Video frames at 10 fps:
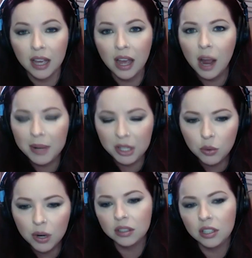I mean, you
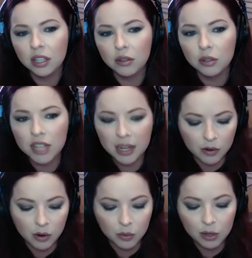want to either take a,
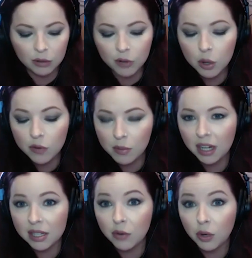a real photo of the mug
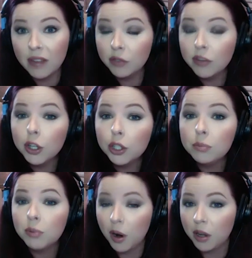itself or have a very
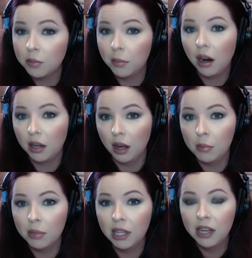good product mock-up,
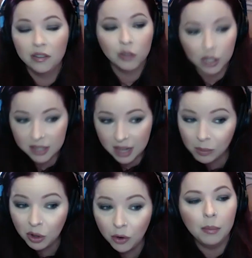for
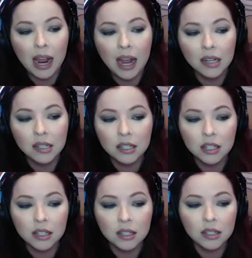example. And
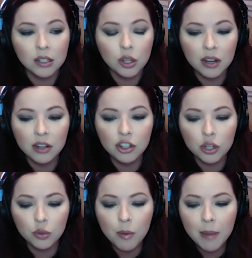so
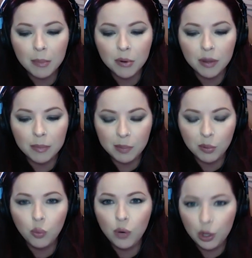just remember that
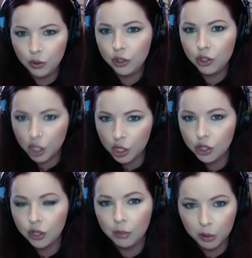people will
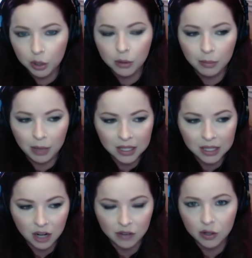judge a book by its
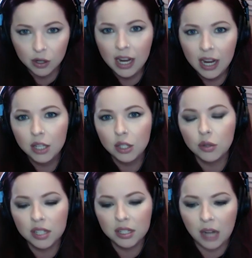cover. So
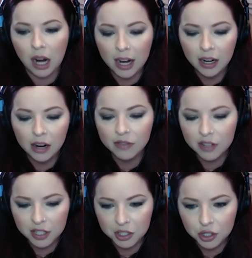the design of the
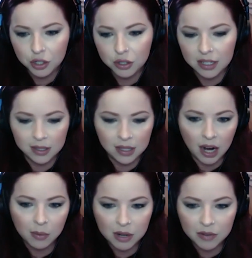t-shirt, the
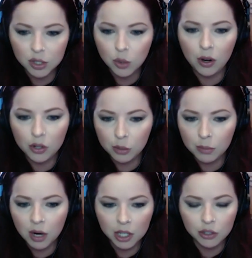design, whatever's going on your
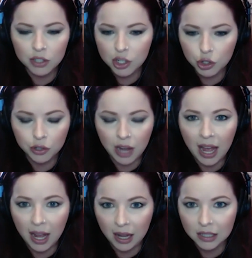mug, your t-shirt, your
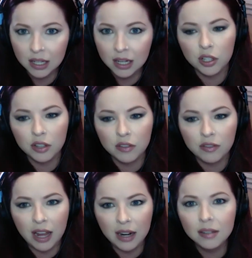hat,
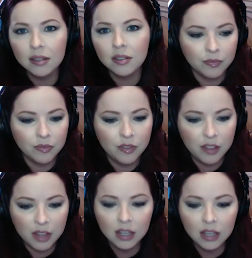that is
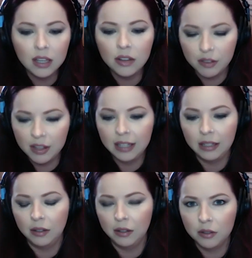the
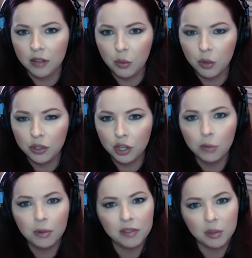thing that will
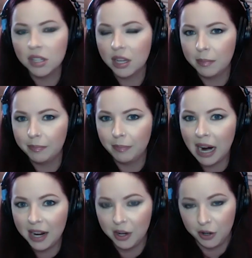determine if someone's going to
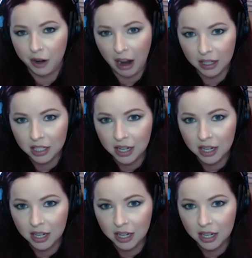buy it or not.